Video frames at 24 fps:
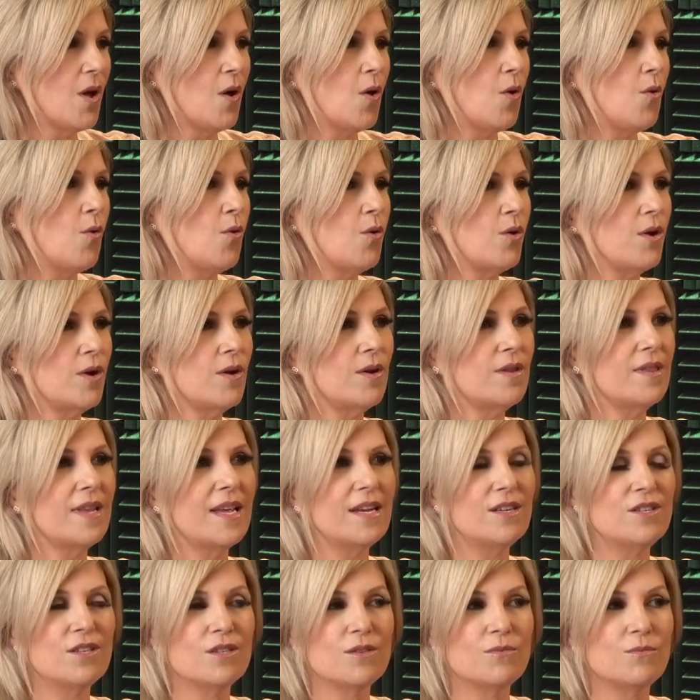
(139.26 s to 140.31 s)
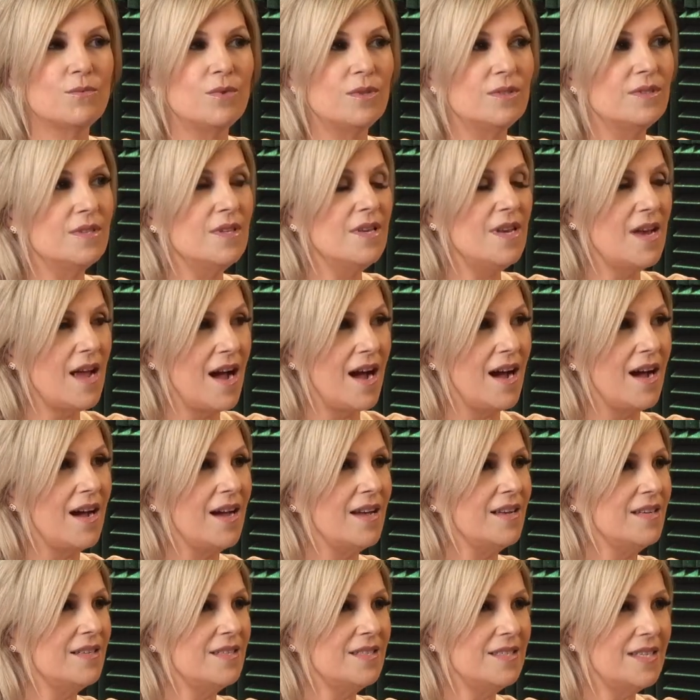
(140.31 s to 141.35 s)
or they just will
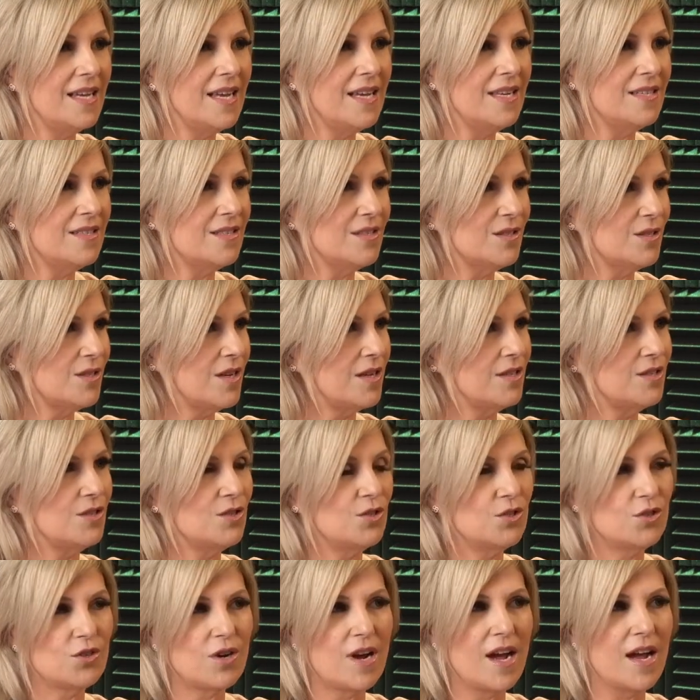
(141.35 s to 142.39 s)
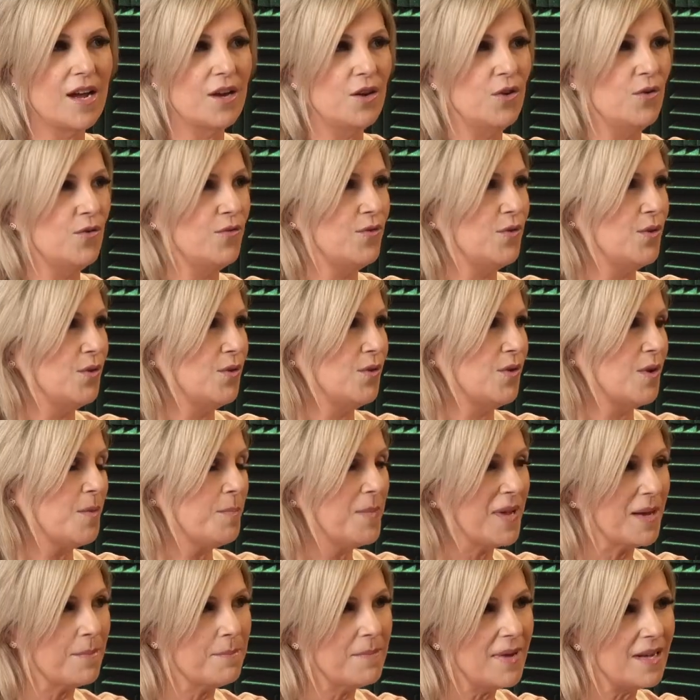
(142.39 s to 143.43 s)
not taste, touch, try new food, a
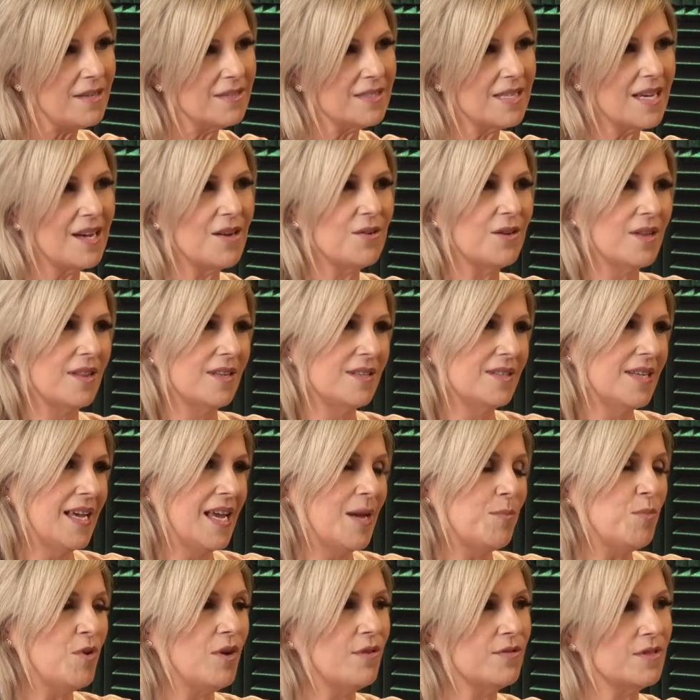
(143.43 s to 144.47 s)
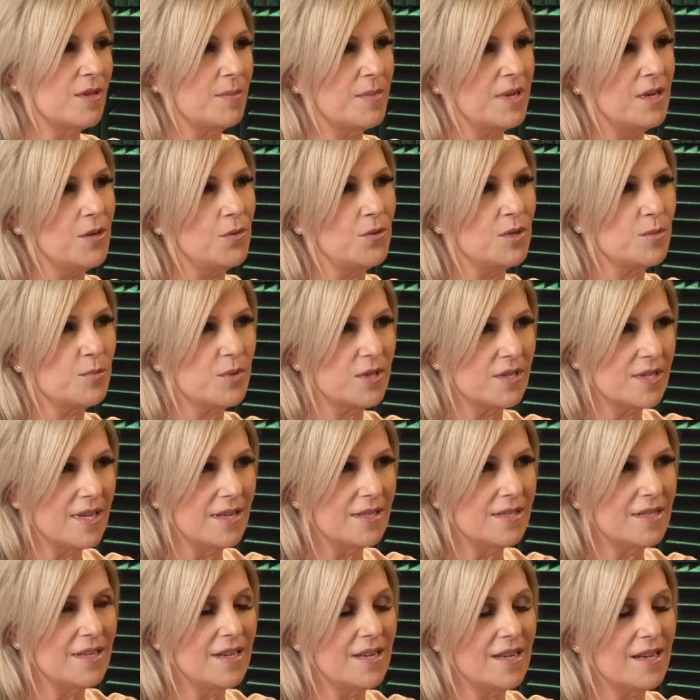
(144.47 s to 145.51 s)
big meltdown at the table if something new is
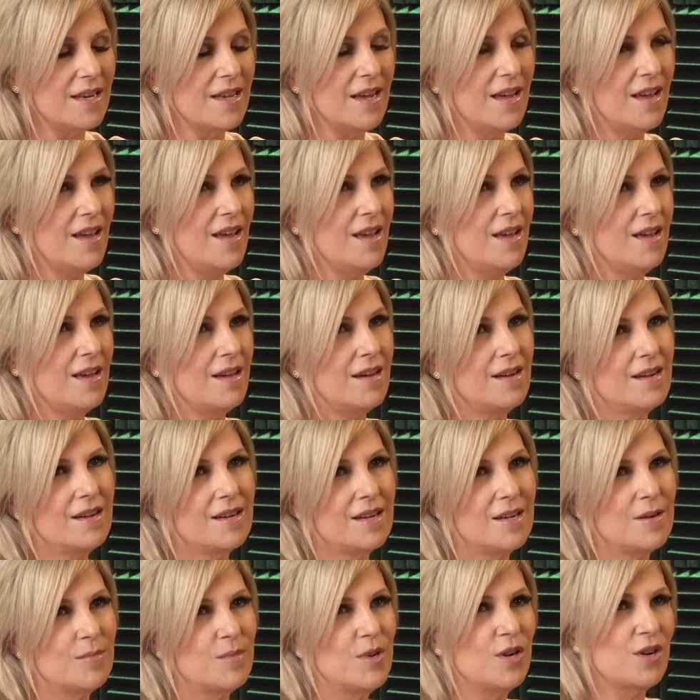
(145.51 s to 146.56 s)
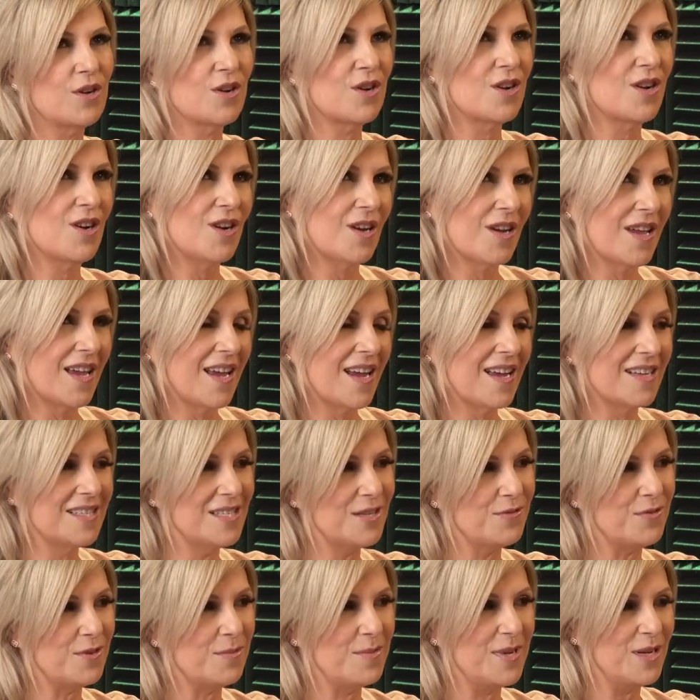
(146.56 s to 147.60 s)
presented, you're cooking a
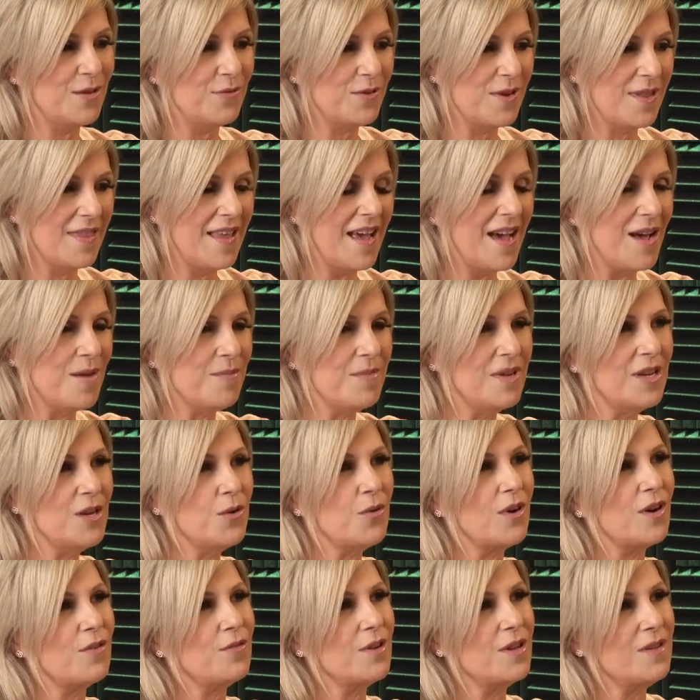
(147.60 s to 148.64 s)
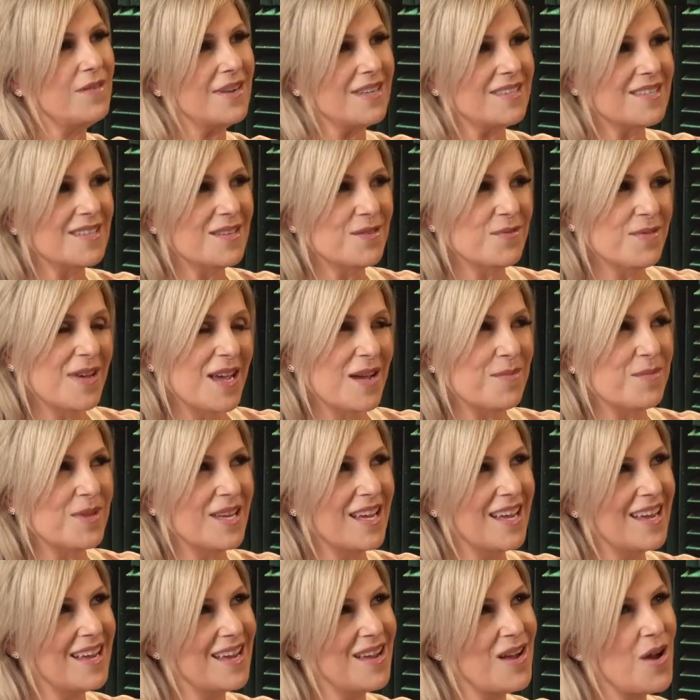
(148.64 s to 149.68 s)
different meal for them than you are for the rest of the
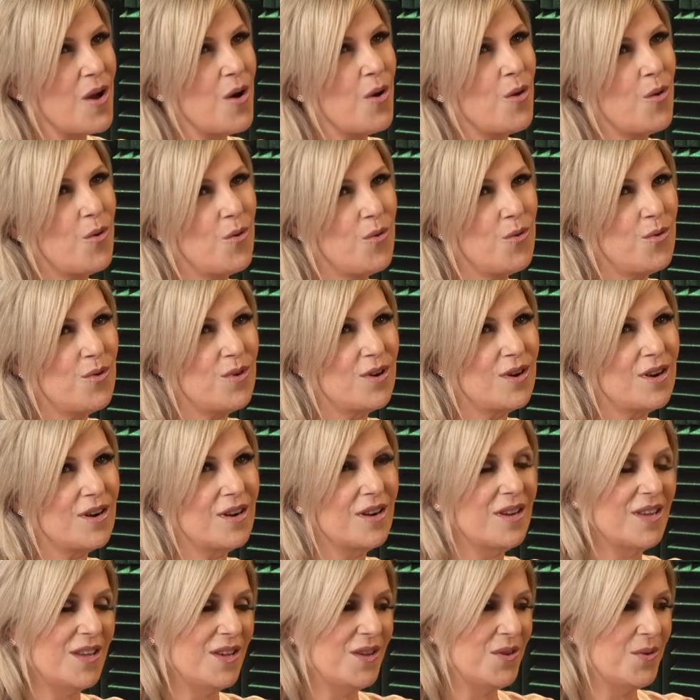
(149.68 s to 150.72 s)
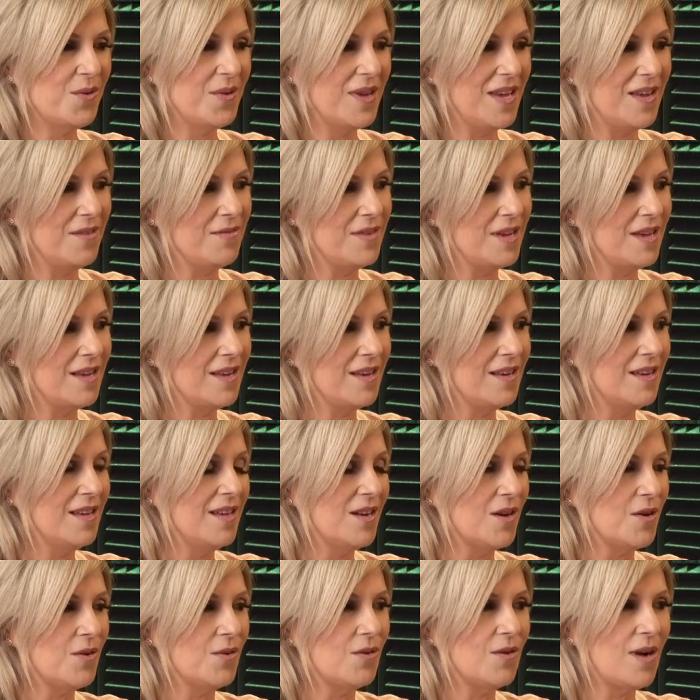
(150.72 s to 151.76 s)
family, or you
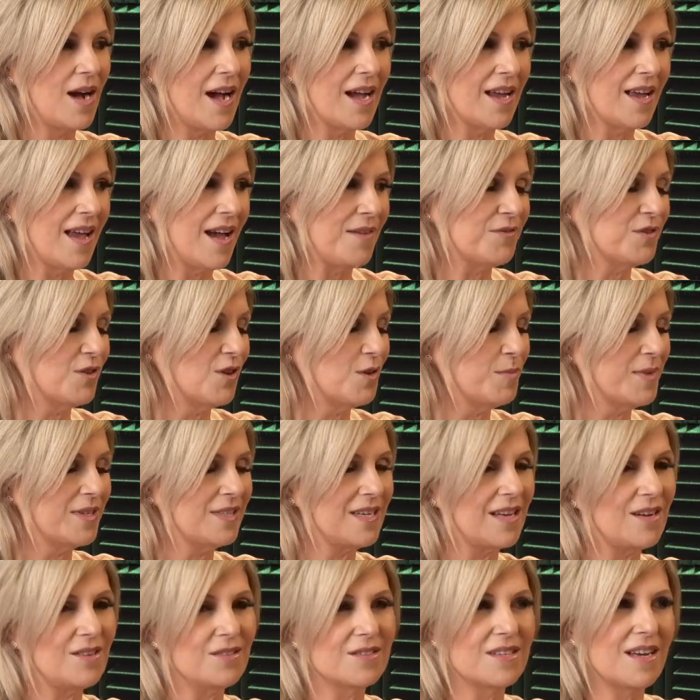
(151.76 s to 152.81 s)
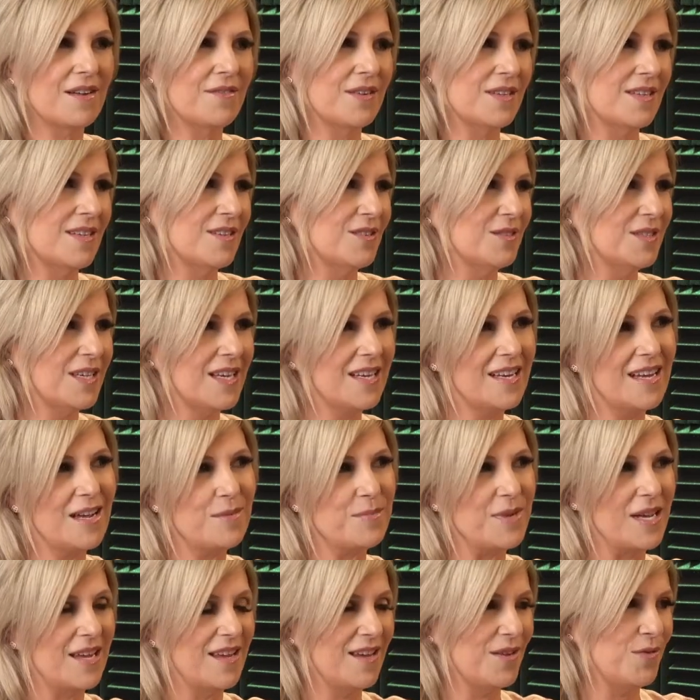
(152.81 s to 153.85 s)
even, I have to go to McDonald's every single day to get
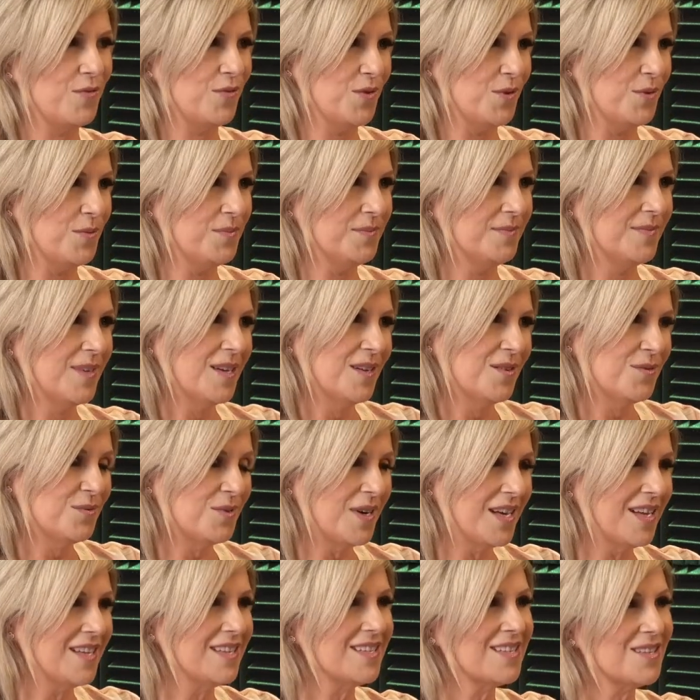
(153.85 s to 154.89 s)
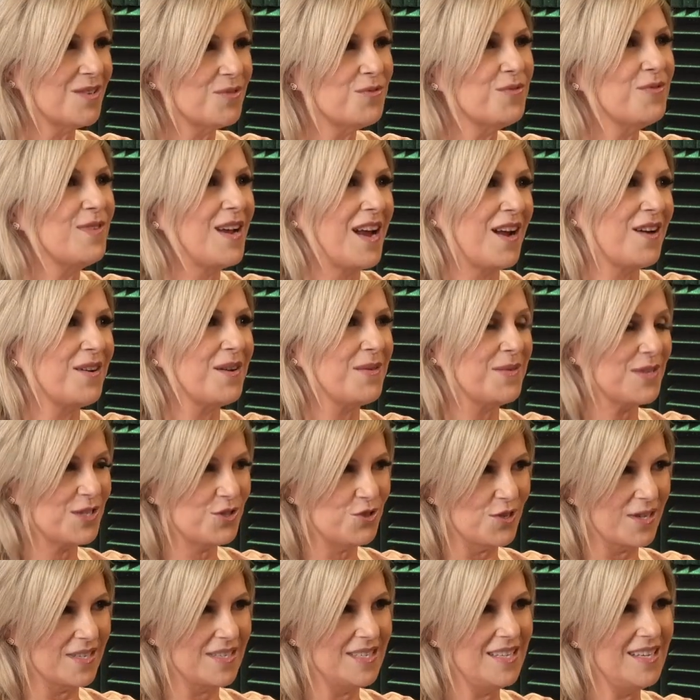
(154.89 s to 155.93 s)
my kid food, right? So very
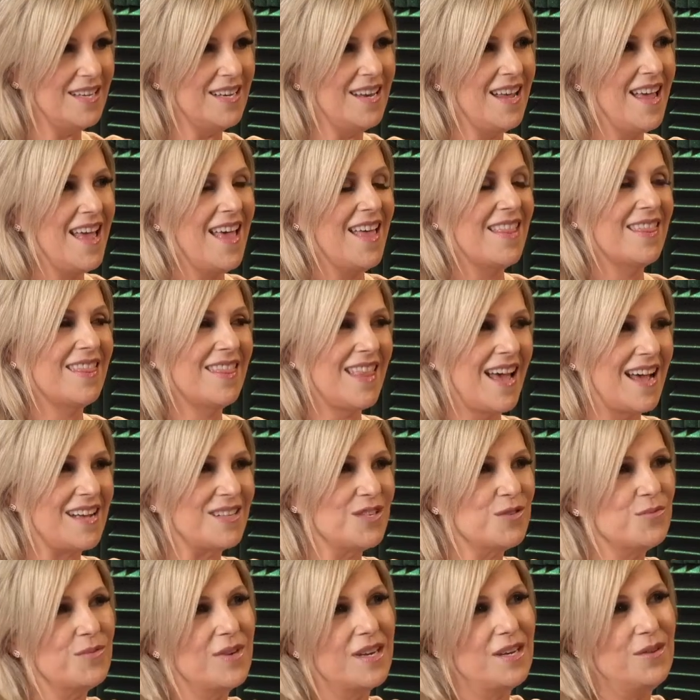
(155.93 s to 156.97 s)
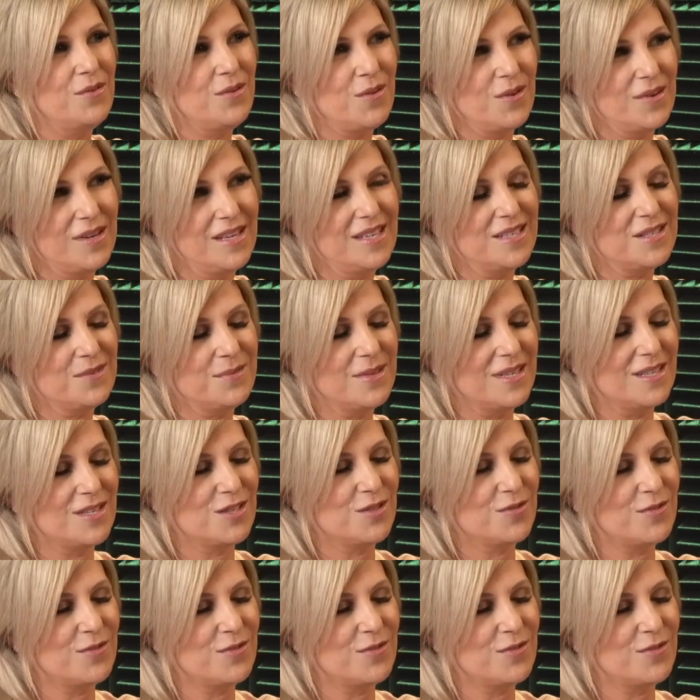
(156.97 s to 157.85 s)
restricted. That's when you need to reach for